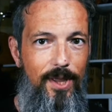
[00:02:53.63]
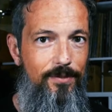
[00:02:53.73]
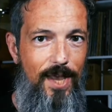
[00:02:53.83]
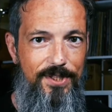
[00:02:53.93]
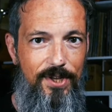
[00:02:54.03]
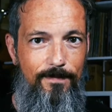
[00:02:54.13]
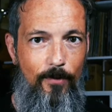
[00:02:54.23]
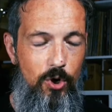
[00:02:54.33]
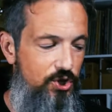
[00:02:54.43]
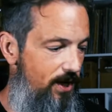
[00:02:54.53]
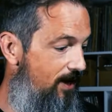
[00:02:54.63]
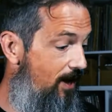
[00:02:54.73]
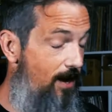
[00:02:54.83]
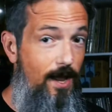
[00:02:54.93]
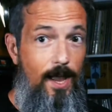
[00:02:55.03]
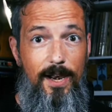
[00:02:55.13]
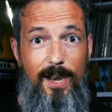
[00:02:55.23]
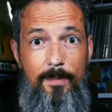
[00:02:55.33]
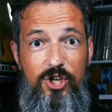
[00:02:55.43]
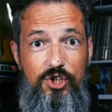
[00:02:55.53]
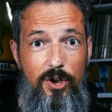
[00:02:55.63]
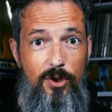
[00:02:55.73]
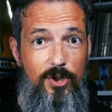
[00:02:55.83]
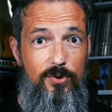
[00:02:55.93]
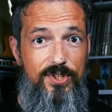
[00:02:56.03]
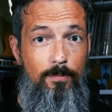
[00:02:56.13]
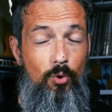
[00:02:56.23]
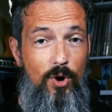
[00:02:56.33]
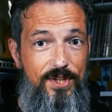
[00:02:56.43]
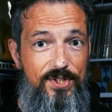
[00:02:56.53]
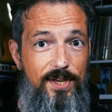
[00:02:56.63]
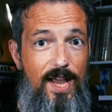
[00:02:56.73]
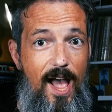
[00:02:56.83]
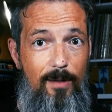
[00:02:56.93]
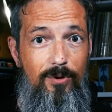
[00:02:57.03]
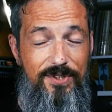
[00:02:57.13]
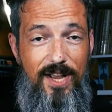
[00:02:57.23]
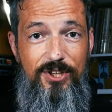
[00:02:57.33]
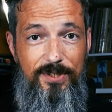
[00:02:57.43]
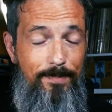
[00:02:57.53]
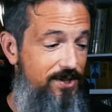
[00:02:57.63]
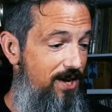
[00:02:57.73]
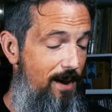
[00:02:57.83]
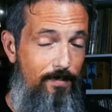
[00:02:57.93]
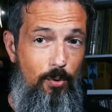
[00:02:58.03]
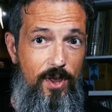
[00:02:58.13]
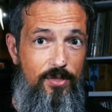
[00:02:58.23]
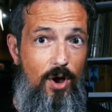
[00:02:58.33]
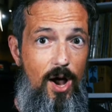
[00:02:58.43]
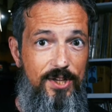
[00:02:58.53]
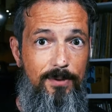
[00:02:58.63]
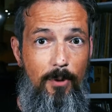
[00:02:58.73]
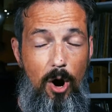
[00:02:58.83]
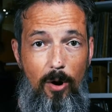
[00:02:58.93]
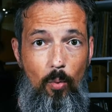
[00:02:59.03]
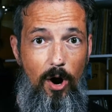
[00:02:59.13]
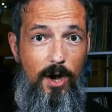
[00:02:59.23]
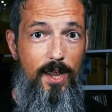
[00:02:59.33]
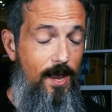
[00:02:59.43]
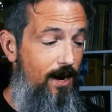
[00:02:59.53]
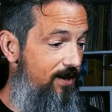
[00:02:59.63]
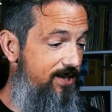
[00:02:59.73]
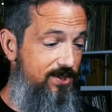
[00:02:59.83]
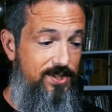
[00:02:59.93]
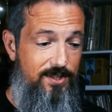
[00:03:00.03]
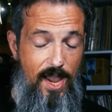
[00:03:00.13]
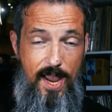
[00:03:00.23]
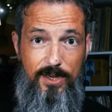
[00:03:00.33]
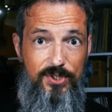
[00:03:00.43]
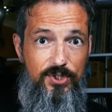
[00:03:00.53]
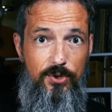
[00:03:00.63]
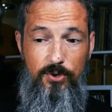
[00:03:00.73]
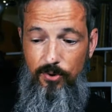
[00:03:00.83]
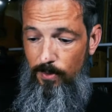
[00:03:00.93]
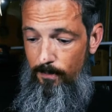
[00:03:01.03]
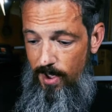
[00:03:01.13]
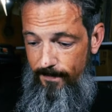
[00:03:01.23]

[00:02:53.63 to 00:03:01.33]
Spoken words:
but that's unfortunate. Let me show you some recent albums I just picked up with awesome artwork. Now this is thanks to my